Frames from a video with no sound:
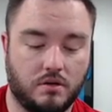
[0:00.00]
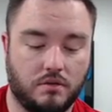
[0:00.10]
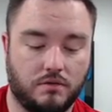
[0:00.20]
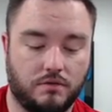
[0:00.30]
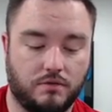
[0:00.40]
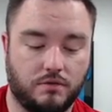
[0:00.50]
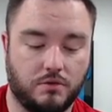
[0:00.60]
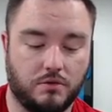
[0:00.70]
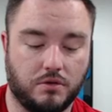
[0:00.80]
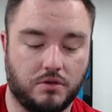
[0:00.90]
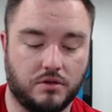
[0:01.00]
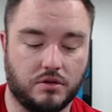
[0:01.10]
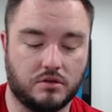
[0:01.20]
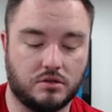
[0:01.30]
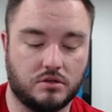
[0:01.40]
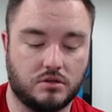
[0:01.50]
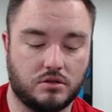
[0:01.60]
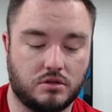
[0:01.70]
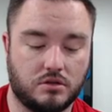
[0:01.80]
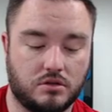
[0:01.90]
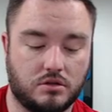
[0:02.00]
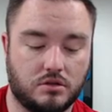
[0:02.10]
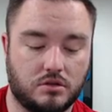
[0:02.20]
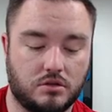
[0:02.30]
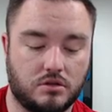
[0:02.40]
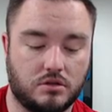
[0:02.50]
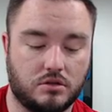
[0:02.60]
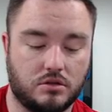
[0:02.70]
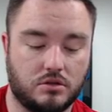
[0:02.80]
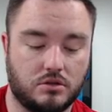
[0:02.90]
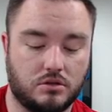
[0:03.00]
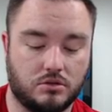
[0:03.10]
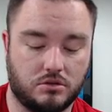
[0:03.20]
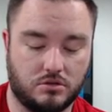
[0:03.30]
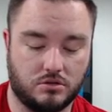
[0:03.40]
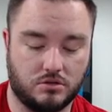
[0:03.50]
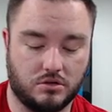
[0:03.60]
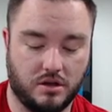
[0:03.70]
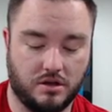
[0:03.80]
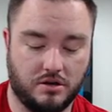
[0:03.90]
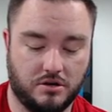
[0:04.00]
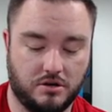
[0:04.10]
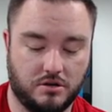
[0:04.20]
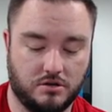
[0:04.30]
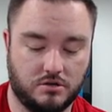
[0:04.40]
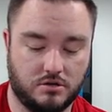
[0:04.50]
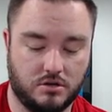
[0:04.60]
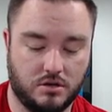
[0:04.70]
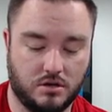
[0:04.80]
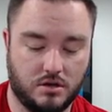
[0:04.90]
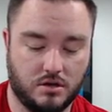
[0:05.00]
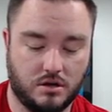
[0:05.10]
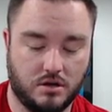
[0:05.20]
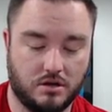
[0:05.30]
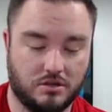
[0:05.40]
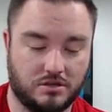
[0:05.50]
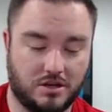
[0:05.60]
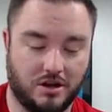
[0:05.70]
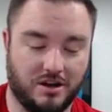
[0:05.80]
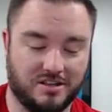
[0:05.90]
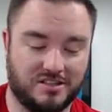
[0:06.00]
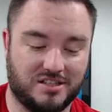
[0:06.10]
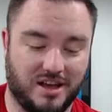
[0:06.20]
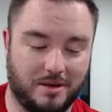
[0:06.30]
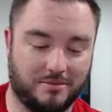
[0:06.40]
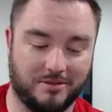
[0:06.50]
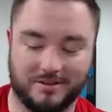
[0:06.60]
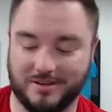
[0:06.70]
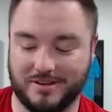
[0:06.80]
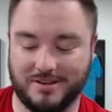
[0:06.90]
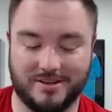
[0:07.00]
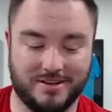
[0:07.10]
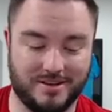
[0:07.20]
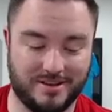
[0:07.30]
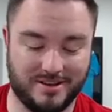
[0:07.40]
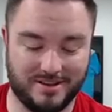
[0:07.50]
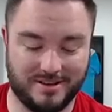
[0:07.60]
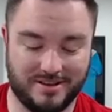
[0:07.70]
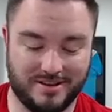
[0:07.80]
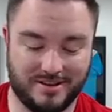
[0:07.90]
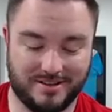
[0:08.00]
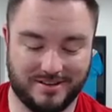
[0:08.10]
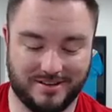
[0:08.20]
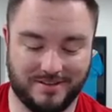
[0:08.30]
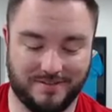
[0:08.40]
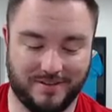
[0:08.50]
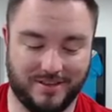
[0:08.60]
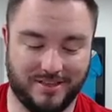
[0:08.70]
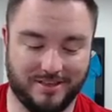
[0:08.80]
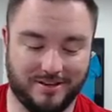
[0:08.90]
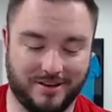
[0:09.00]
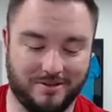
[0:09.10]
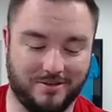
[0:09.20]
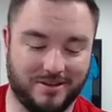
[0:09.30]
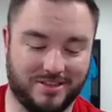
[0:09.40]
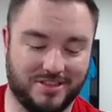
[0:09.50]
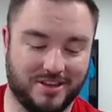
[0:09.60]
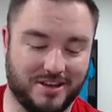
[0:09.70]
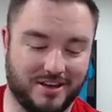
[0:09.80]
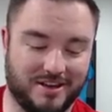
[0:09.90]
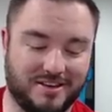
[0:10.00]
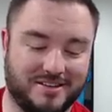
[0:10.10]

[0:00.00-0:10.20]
for the Senators, Scott Sabourin. Got in a fight the other night with Blake